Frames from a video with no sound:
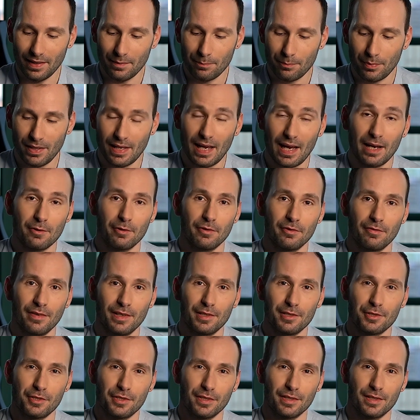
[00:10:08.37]
Piano
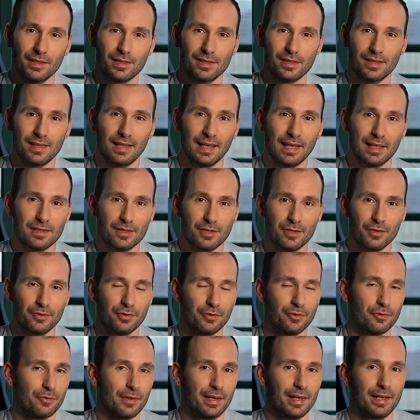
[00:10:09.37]
Adventures gets you
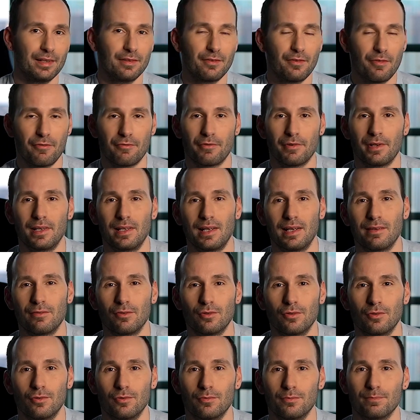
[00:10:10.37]
to grade 3
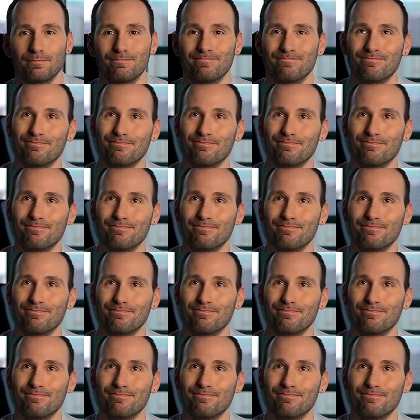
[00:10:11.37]
level